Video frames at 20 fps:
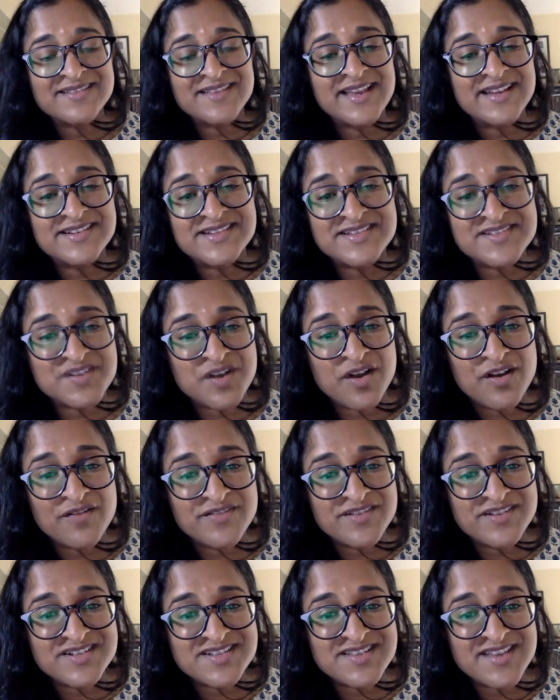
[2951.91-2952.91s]
let
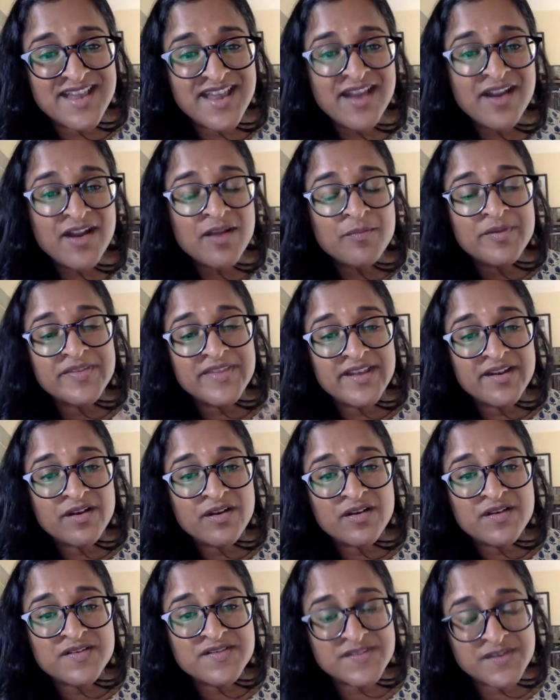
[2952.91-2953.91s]
dissolve into the air, but
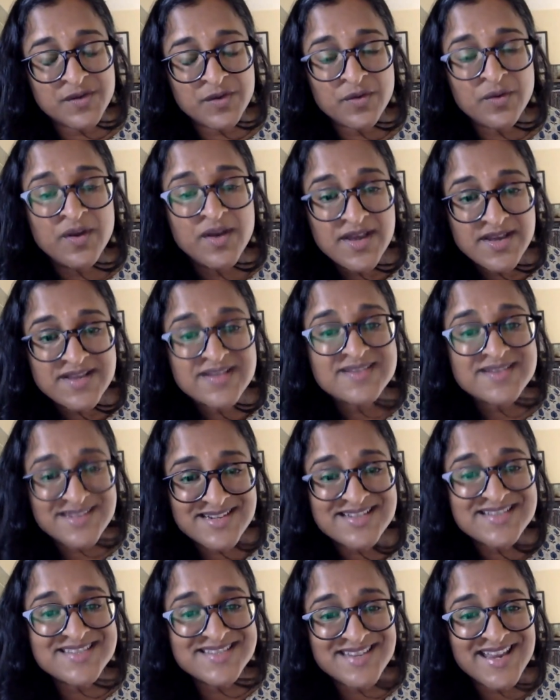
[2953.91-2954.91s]
then also it's
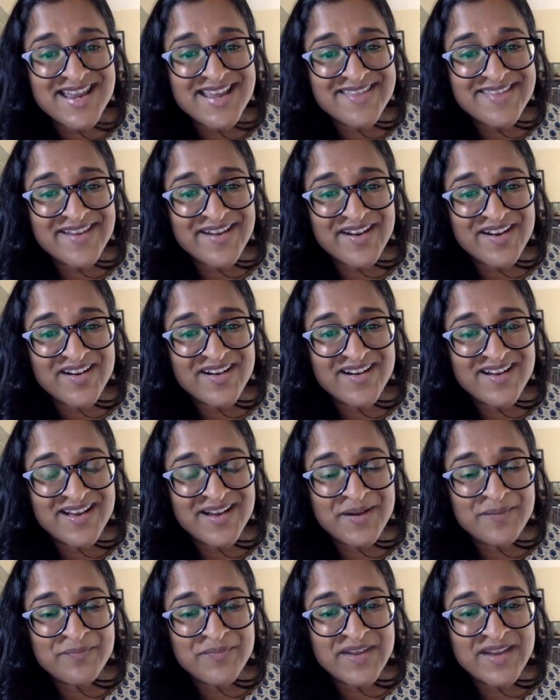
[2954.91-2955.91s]
going to stay there
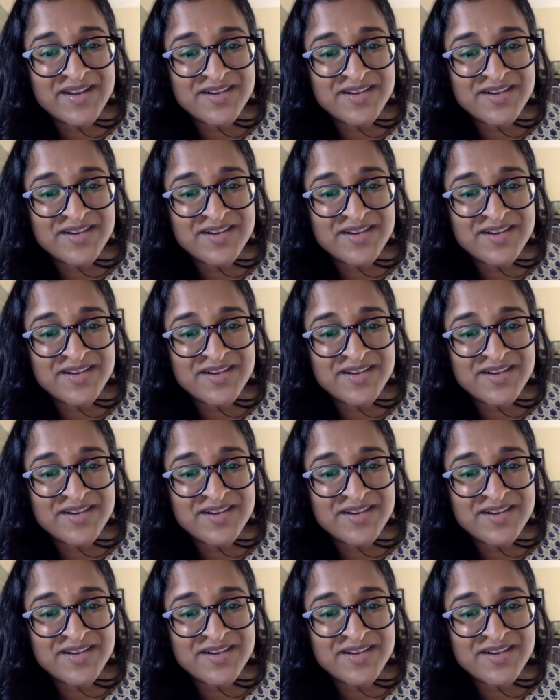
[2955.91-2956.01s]
um,